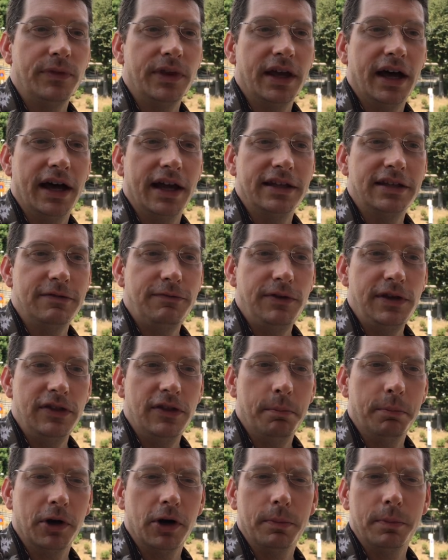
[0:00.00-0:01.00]
uh, defeat
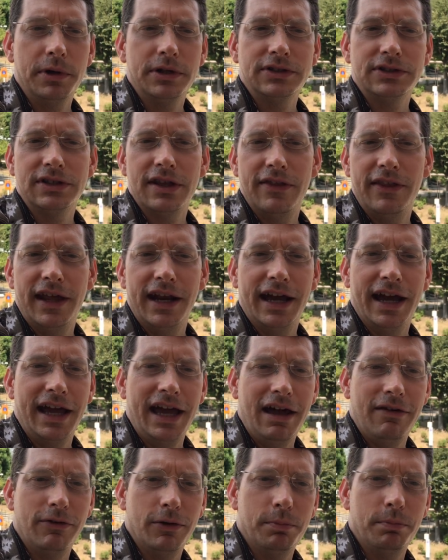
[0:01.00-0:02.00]
the purpose. And then I
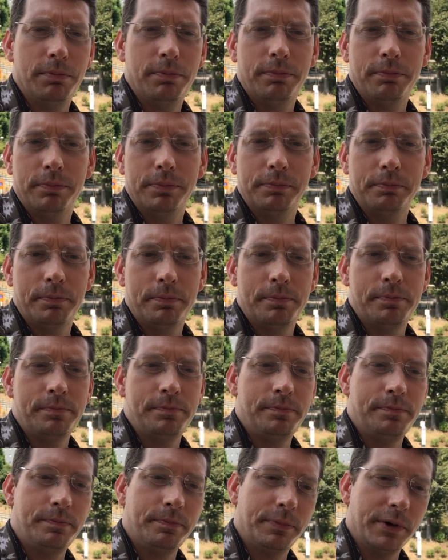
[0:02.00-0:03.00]
have a
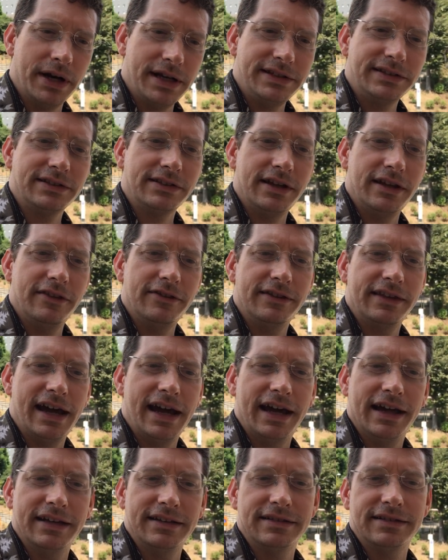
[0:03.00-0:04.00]
bracelet
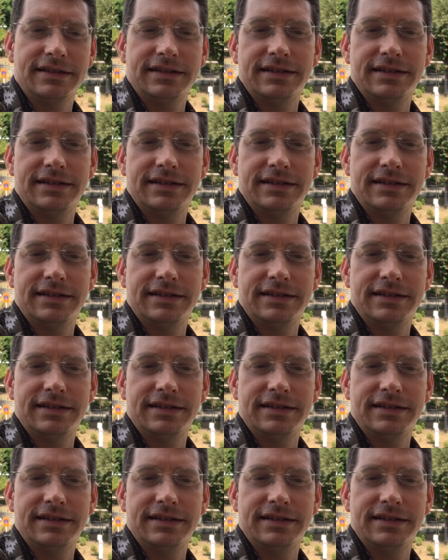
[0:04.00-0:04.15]
that